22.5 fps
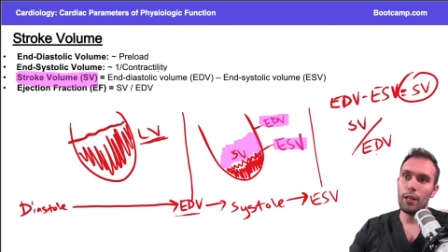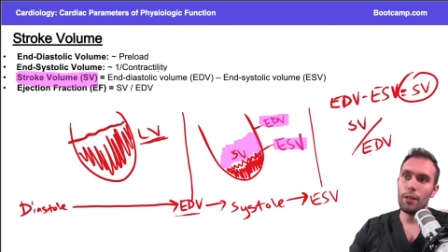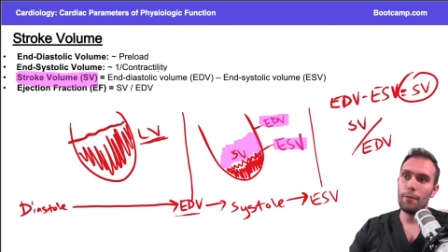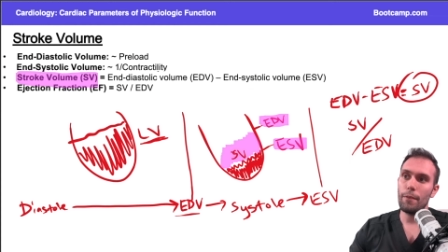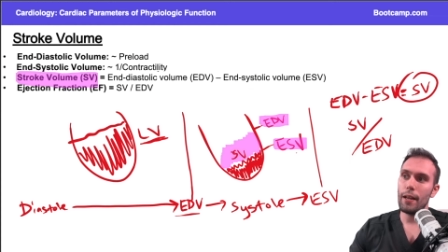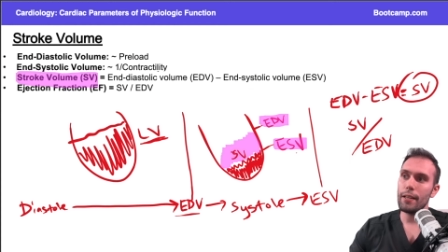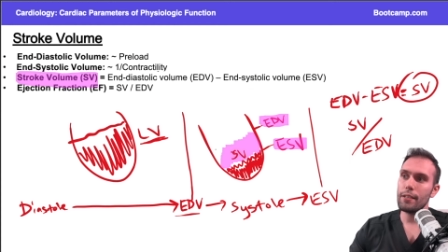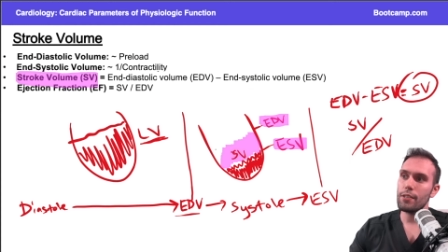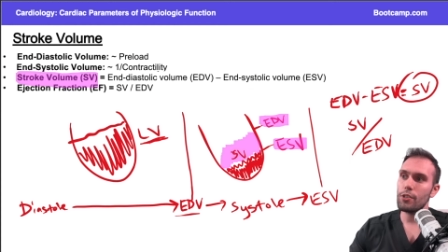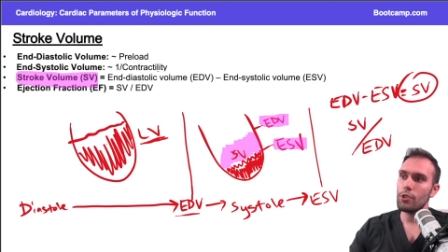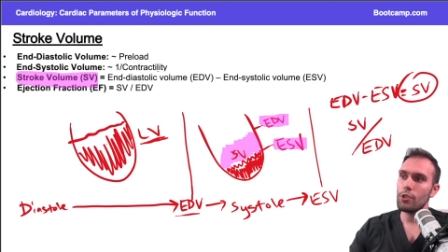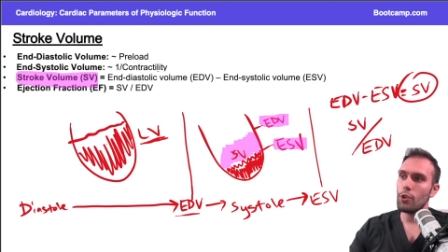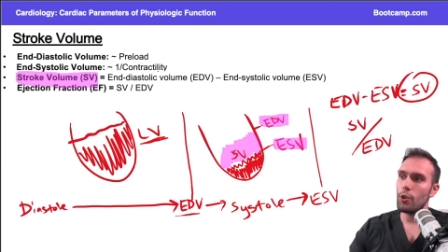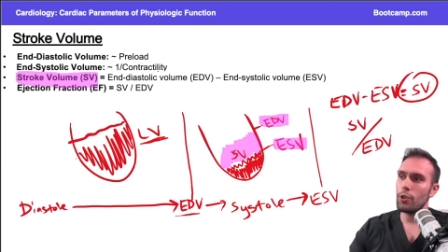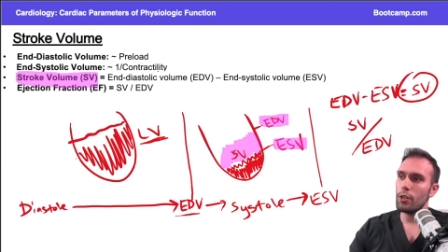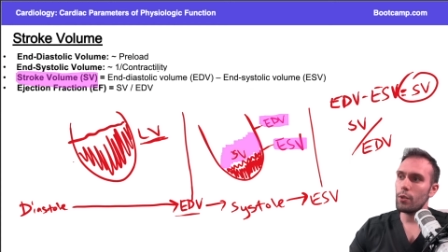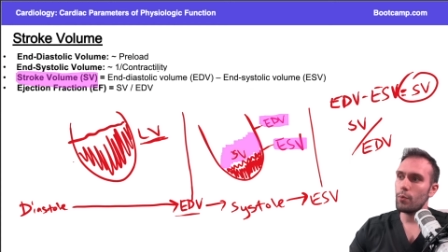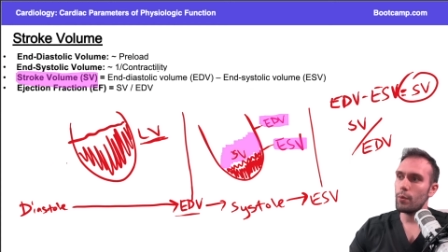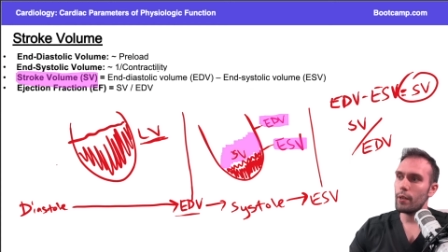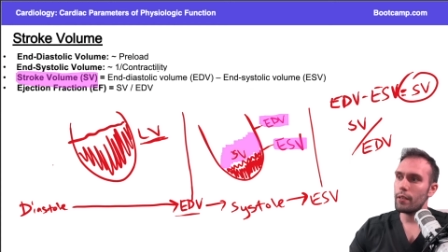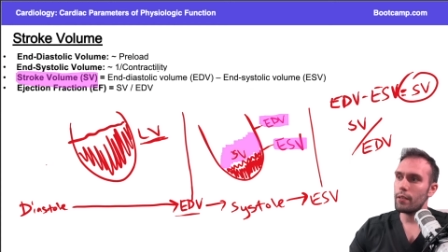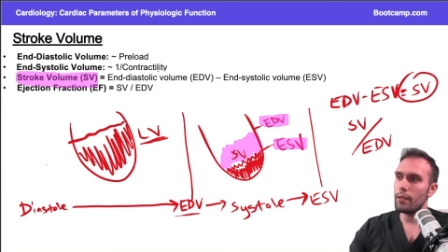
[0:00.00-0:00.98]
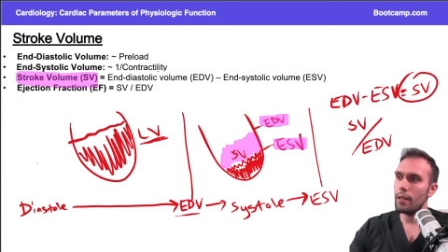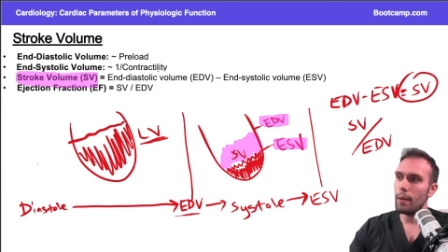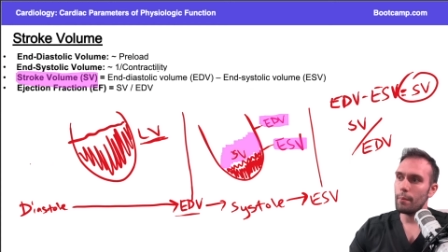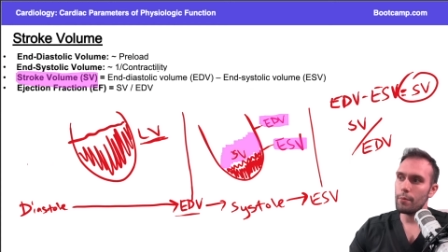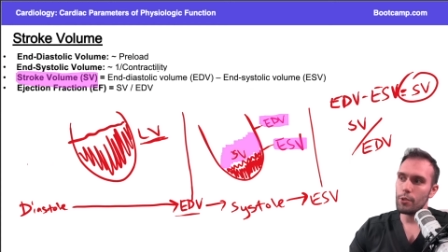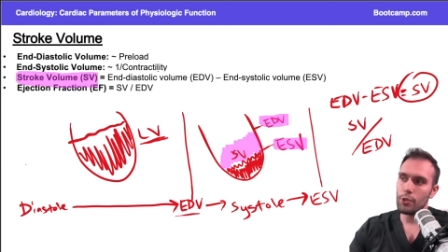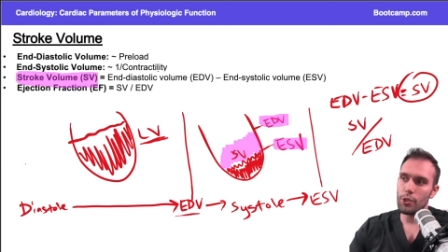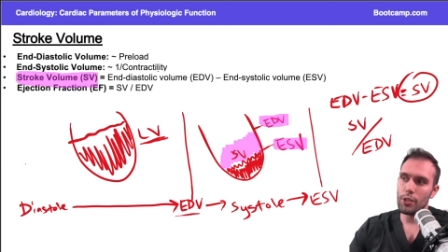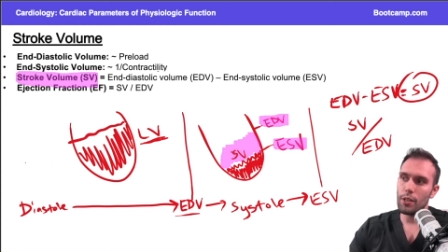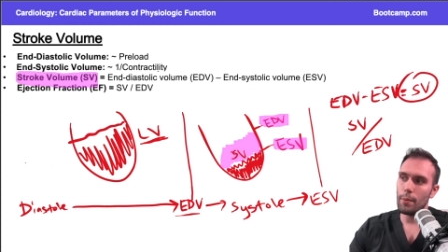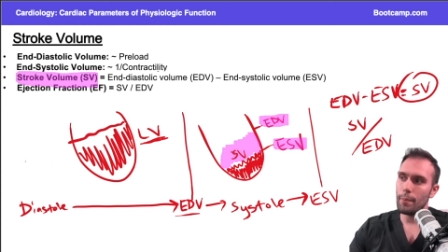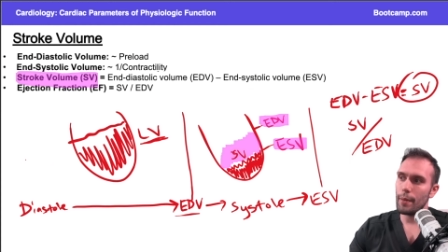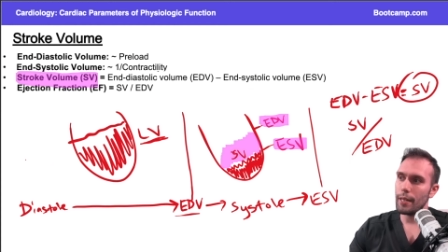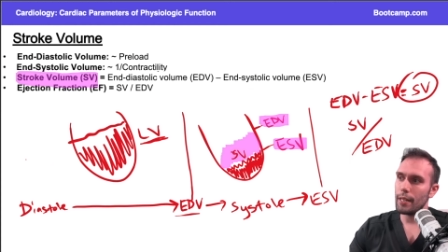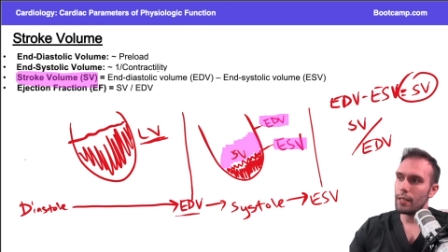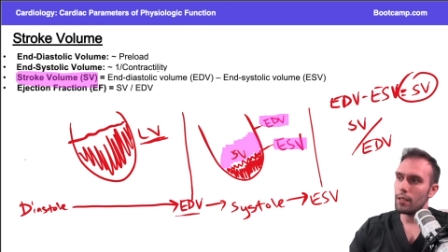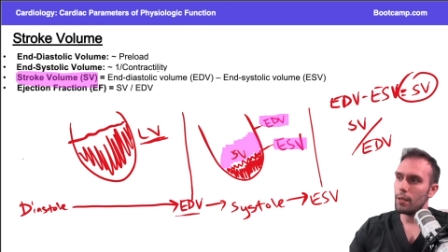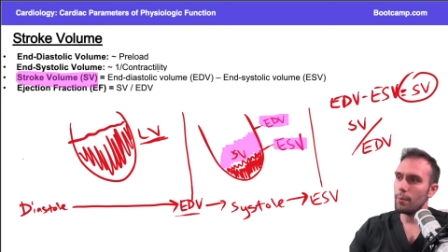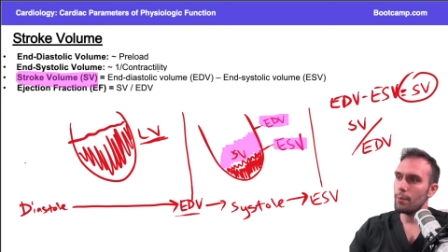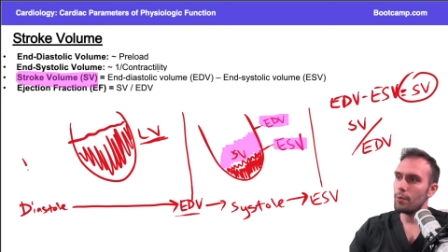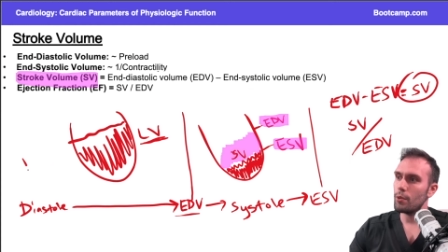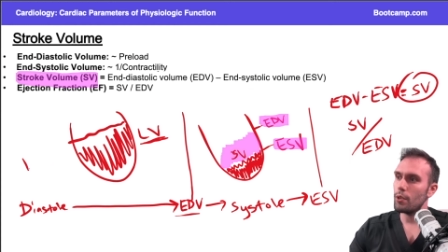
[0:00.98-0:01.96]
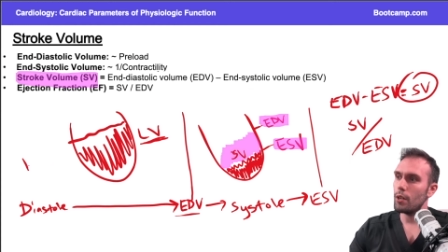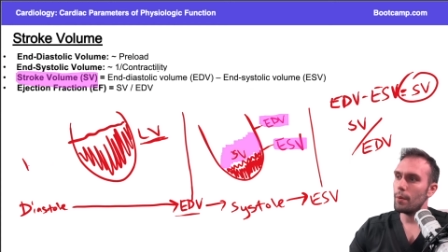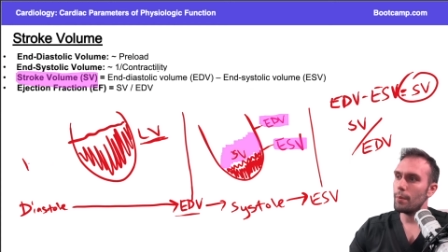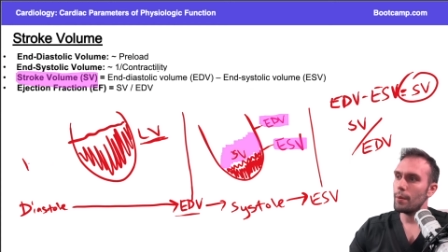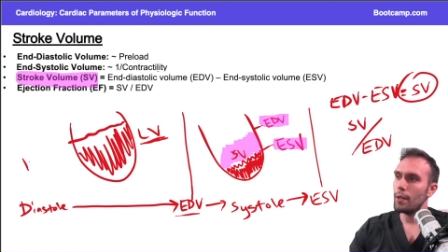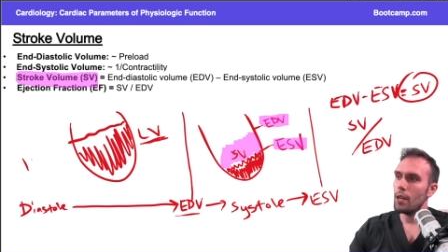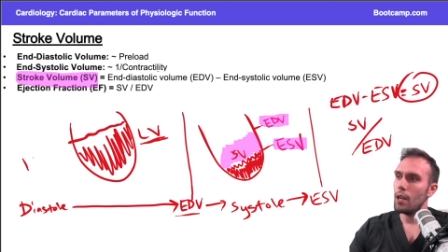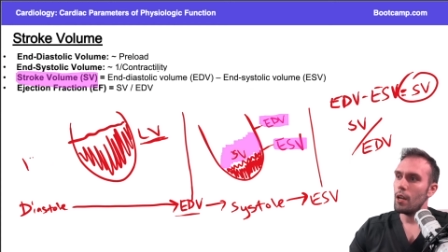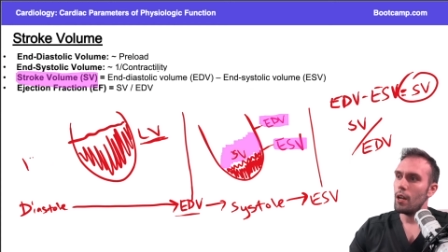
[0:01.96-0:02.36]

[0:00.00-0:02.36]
If I started with, I'm just going to make a number up,